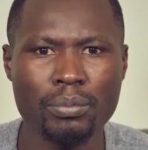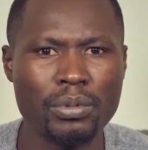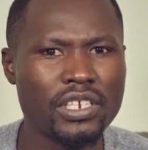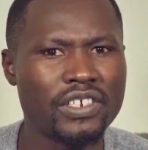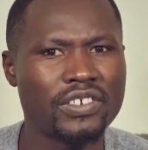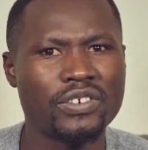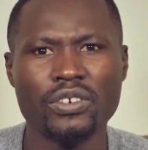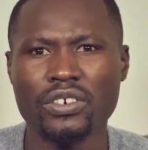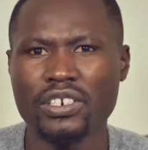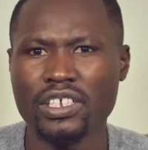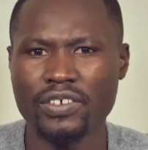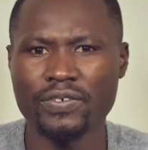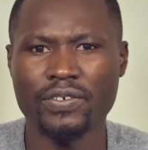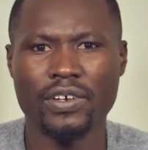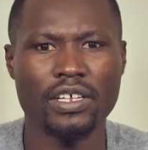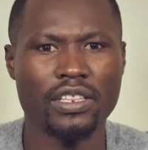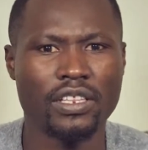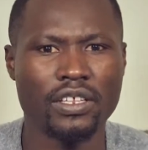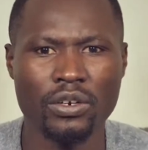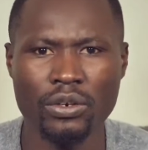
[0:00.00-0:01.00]
please don't give
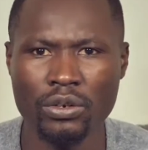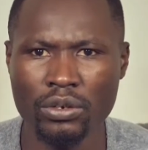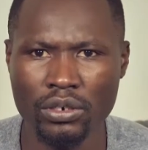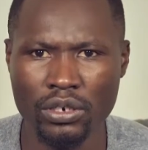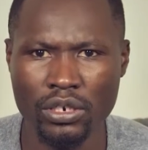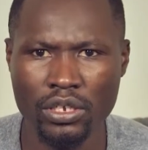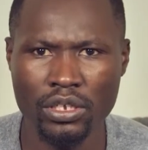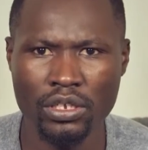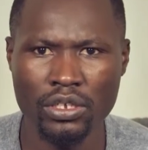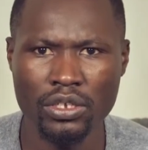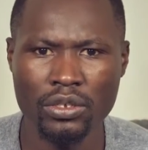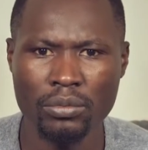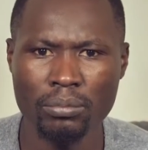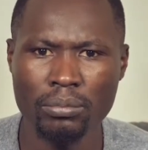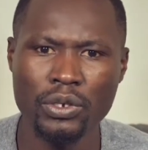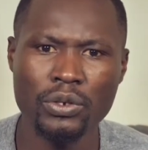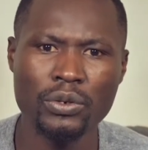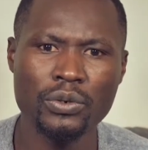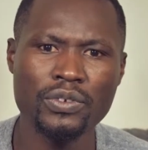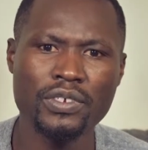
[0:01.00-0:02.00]
her the loan,
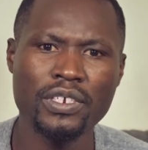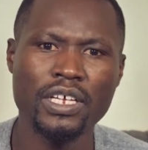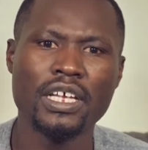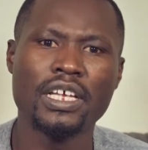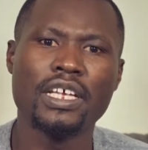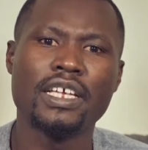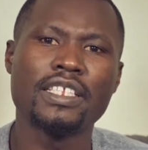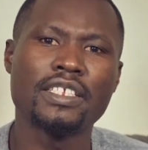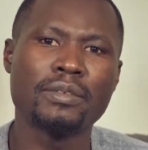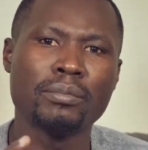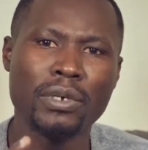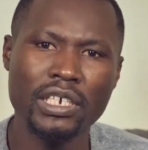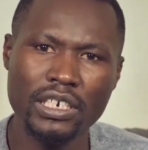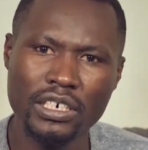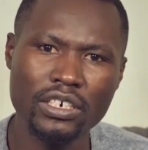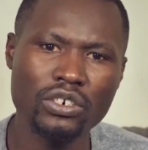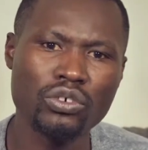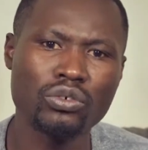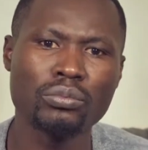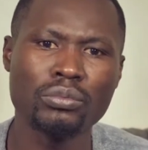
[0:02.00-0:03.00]
because it's
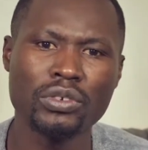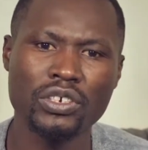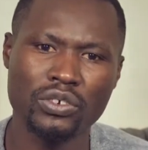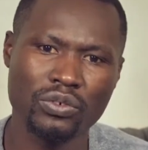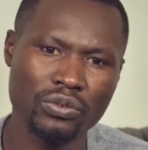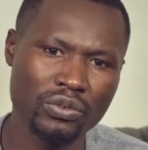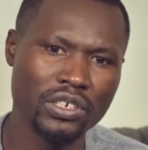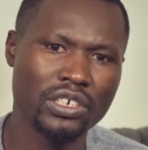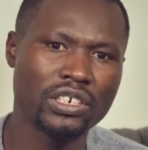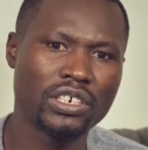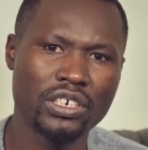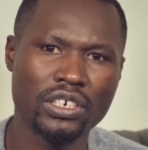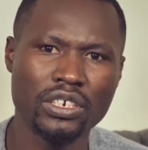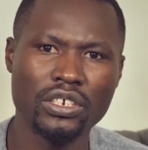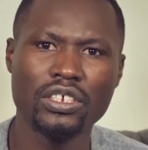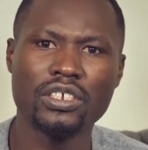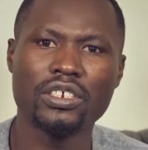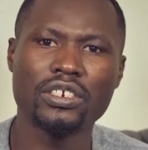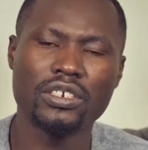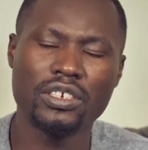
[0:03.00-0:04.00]
better to be stripped.
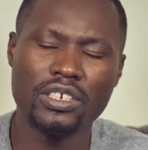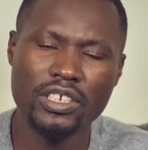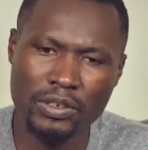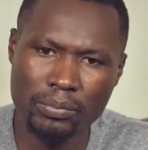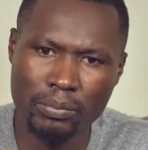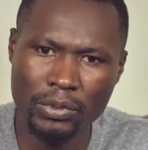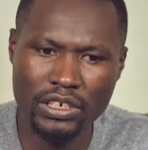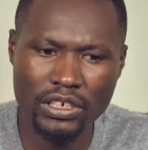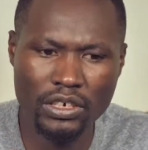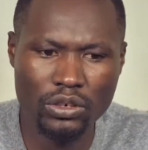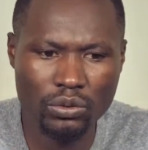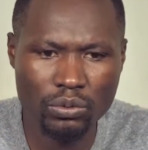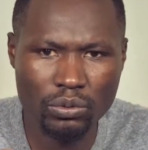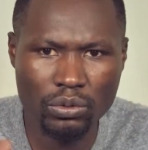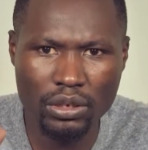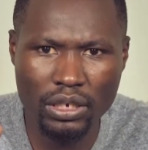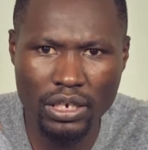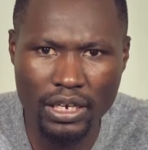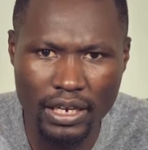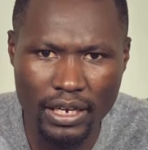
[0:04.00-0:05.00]
It's better
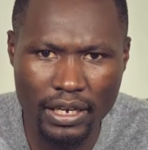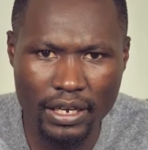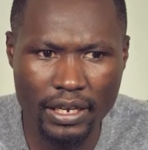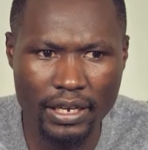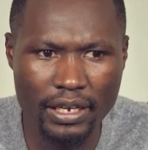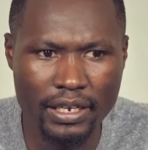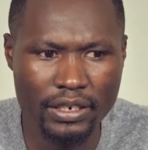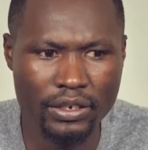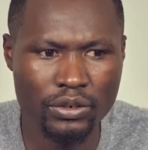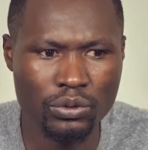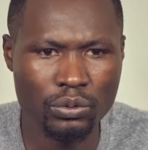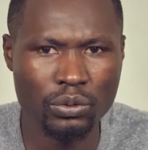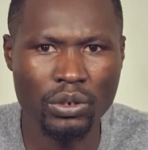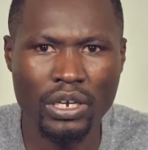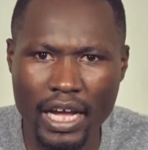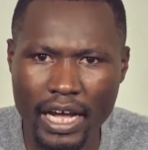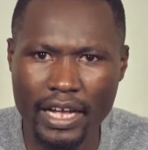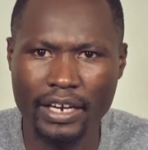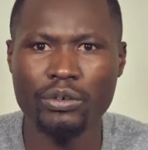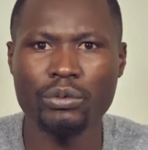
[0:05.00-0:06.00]
to
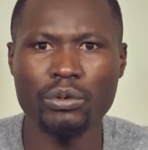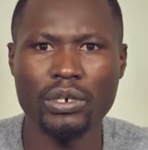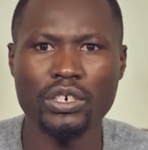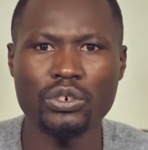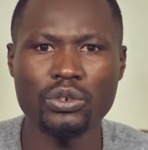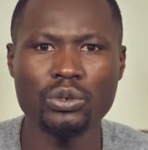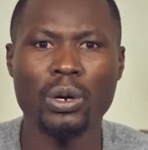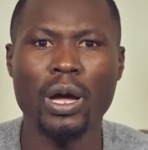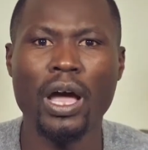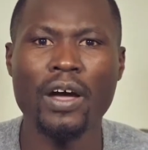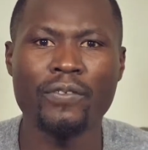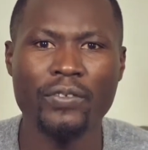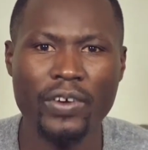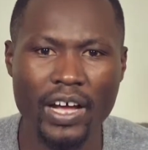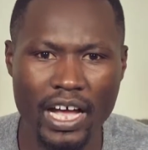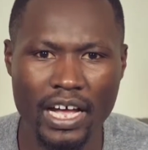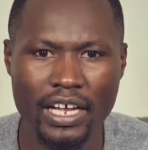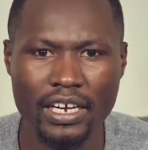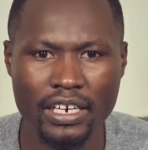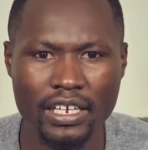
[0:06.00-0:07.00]
guard what you have
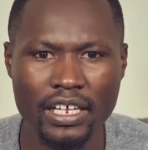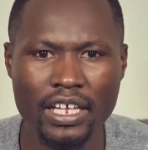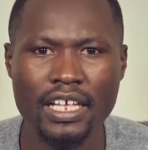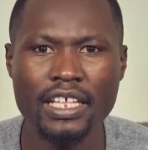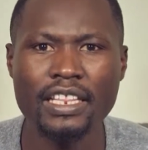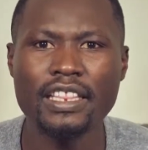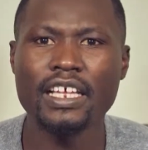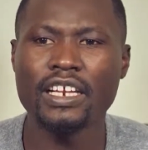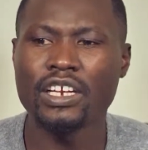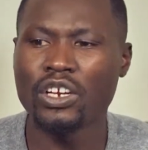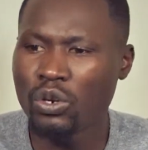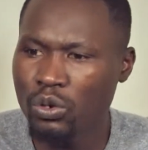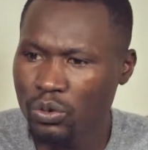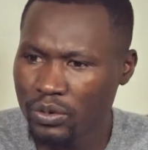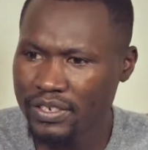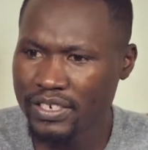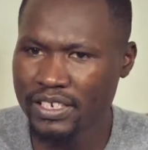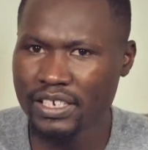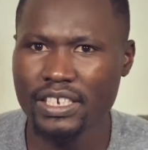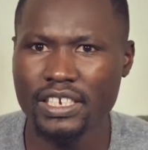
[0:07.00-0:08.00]
earned than
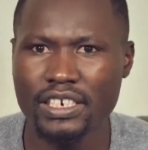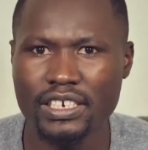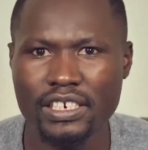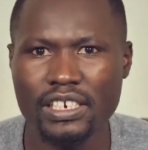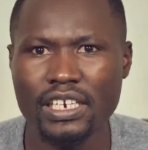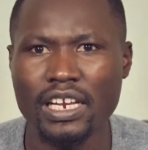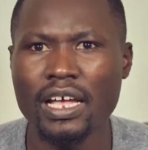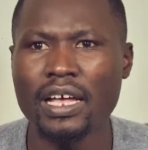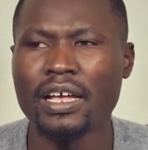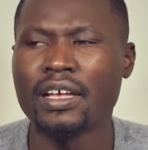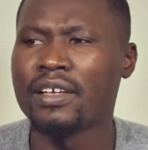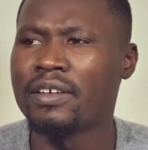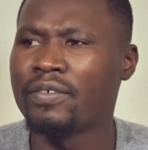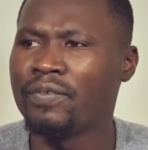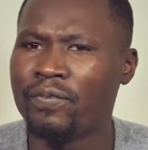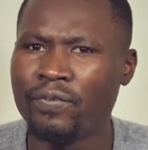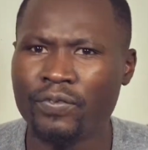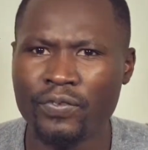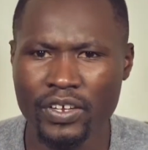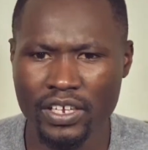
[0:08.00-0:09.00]
losing it in a
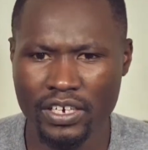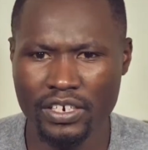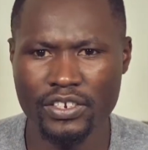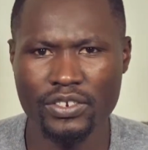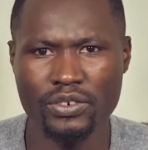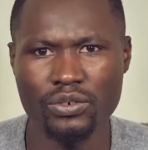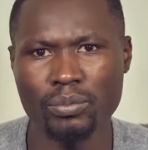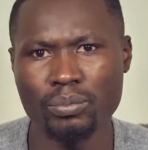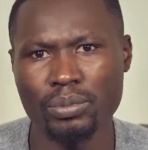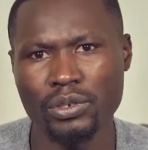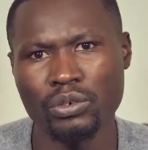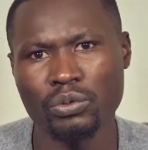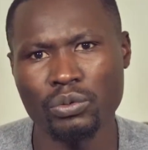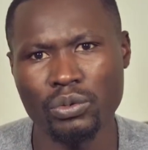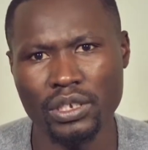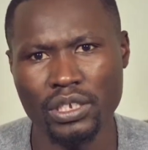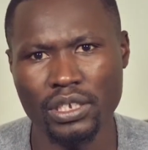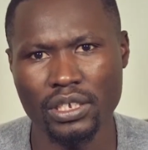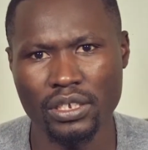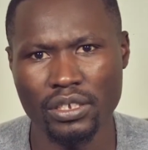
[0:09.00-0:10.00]
very stupid
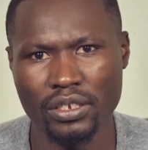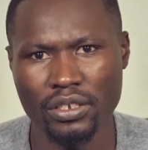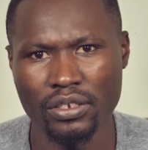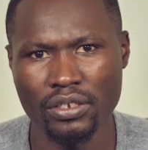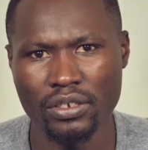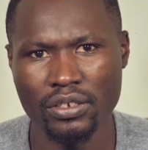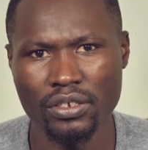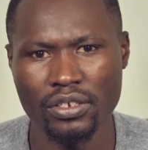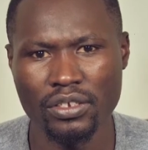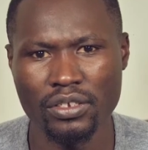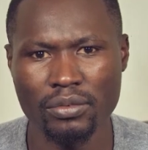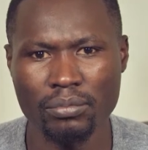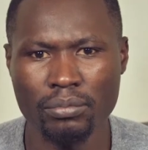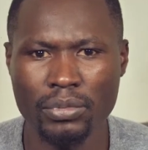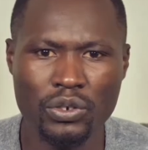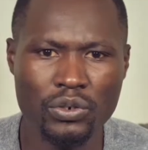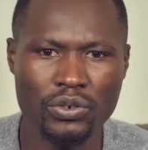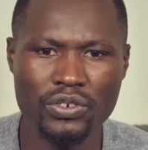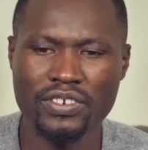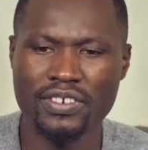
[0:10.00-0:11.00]
way,
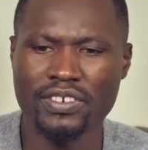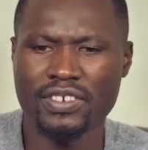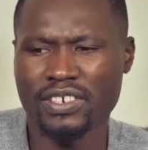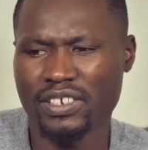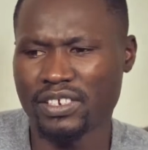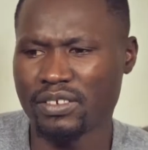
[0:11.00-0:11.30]
because